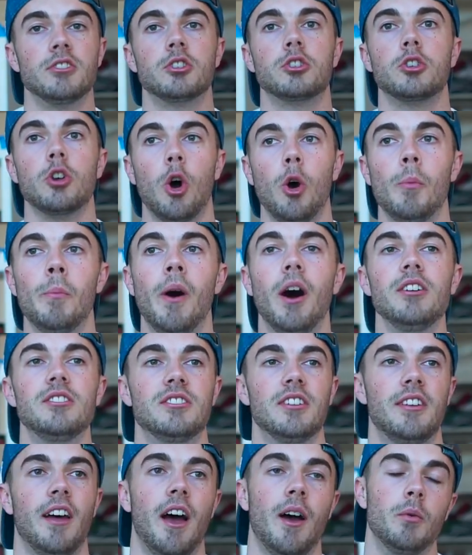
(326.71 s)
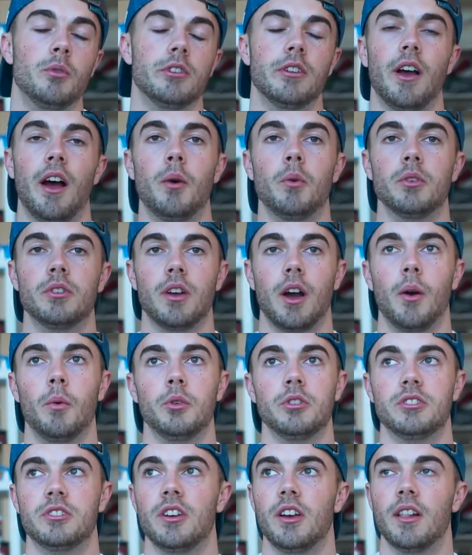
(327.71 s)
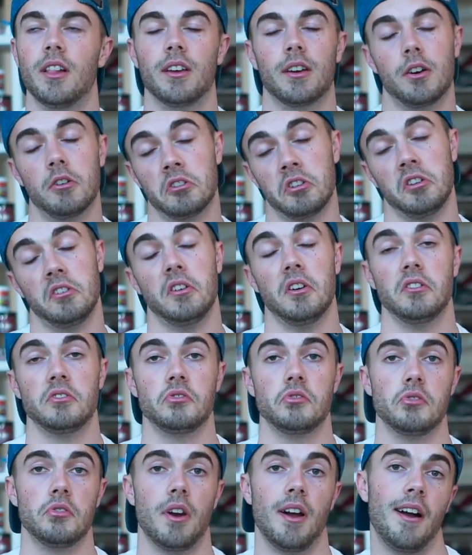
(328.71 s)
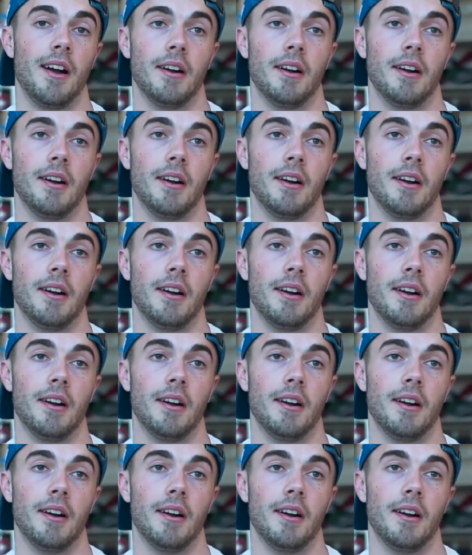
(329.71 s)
so much that I would say like, okay, yeah, sure.